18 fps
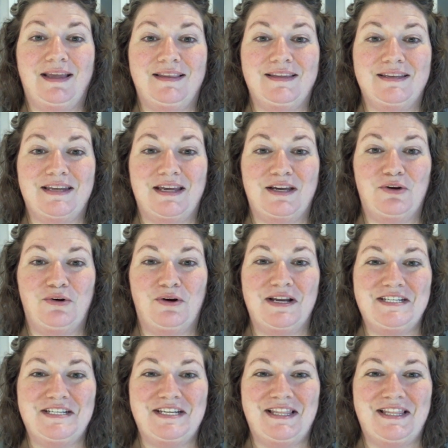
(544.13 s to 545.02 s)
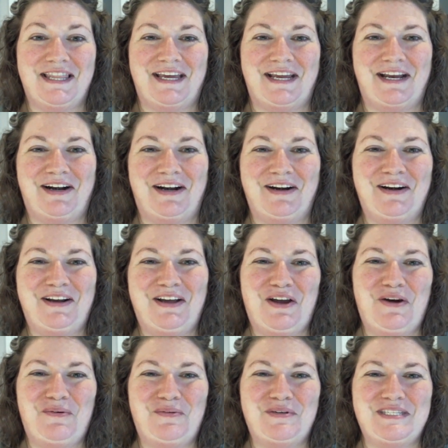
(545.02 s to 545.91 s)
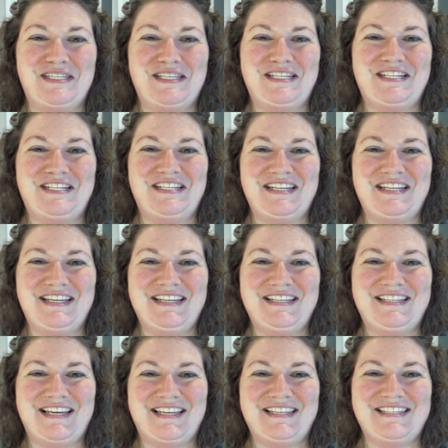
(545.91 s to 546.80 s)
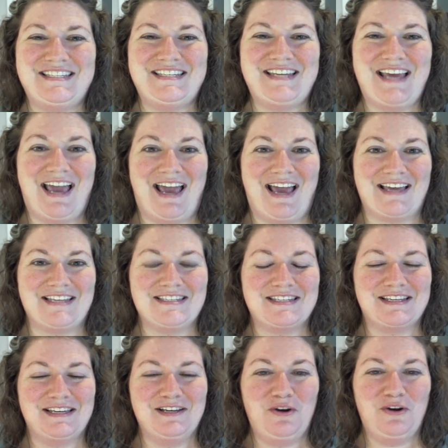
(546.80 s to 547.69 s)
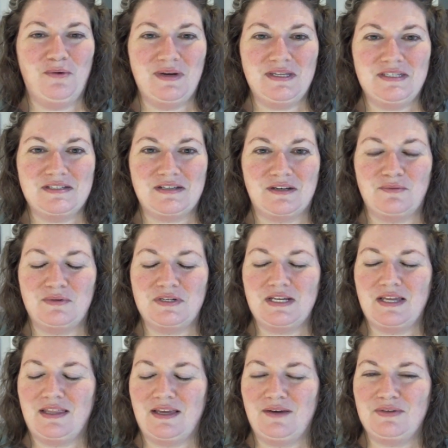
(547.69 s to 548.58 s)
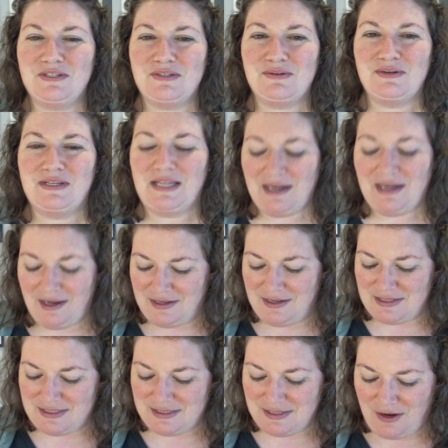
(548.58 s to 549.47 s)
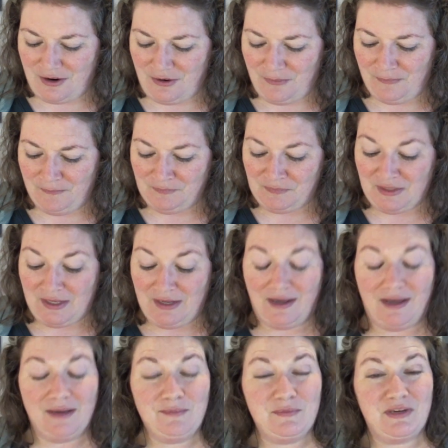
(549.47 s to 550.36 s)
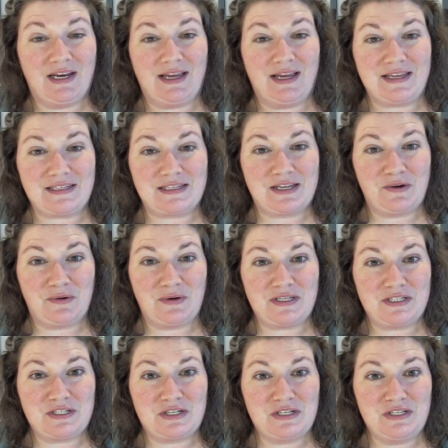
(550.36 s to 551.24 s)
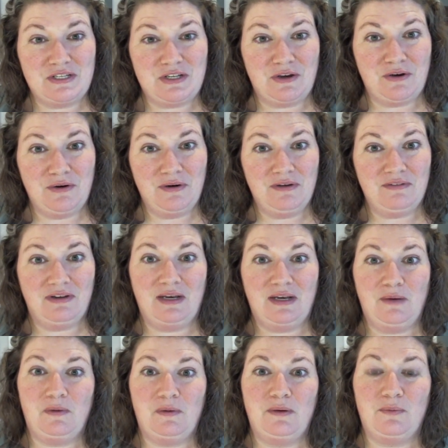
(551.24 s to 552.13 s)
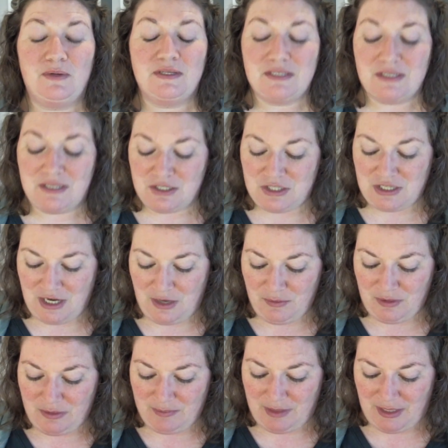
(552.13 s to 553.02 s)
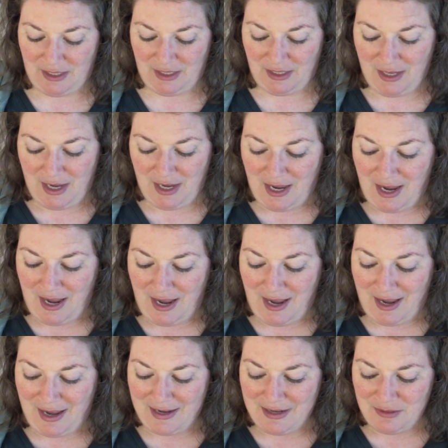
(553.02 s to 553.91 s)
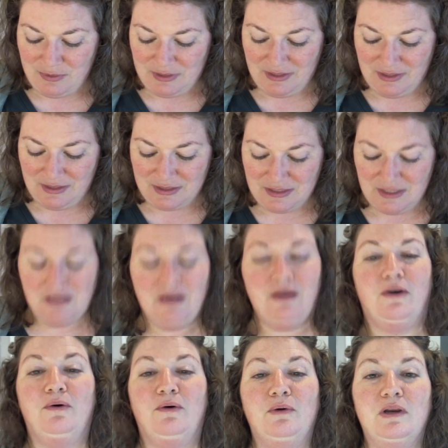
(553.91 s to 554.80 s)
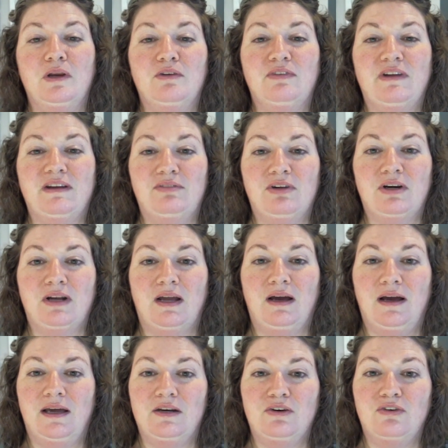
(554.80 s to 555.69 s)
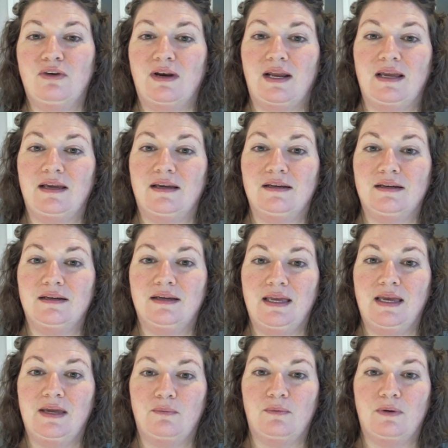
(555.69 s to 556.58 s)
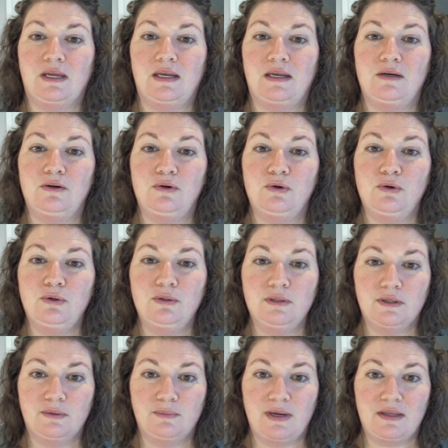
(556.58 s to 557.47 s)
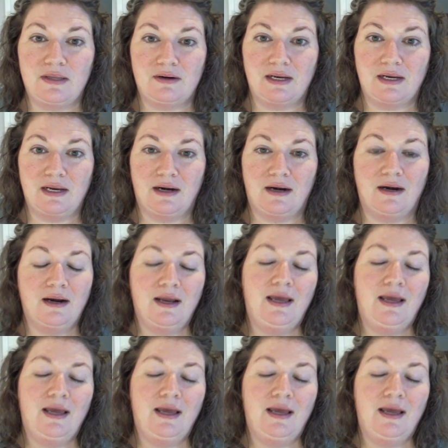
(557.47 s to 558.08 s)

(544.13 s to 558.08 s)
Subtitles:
the digression there was that she tends to ask a question, which I thought was really nice. So I'm going to ask a question too, if anyone wants to share with me. I would like to know your favorite hot drink. Again, we're getting cooler weather here,